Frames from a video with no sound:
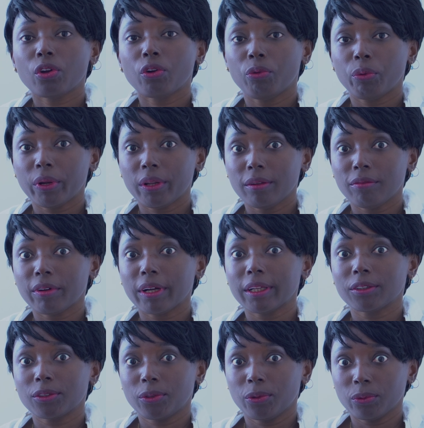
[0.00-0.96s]

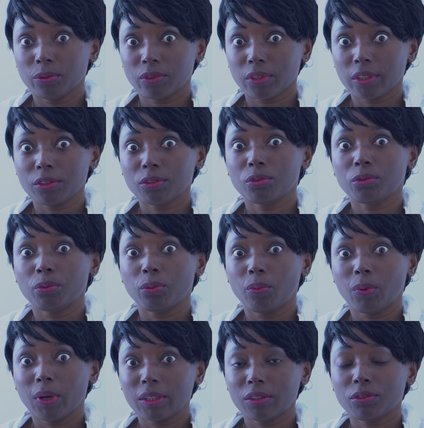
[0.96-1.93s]
relevant content to
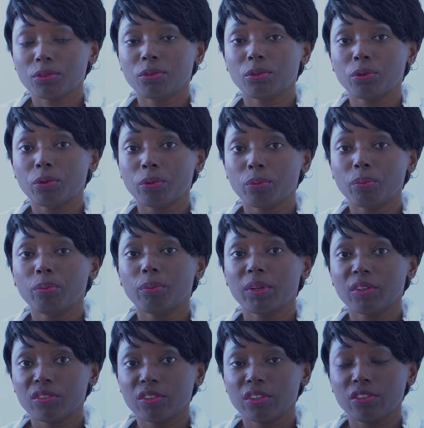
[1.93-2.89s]
what your
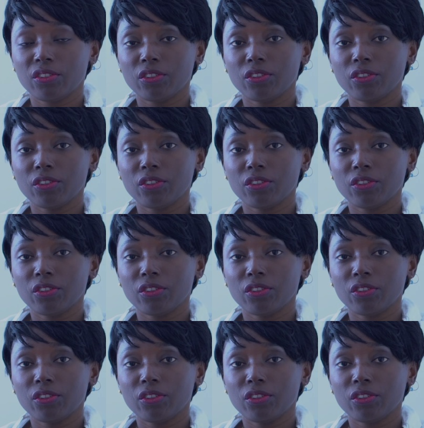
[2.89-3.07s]
message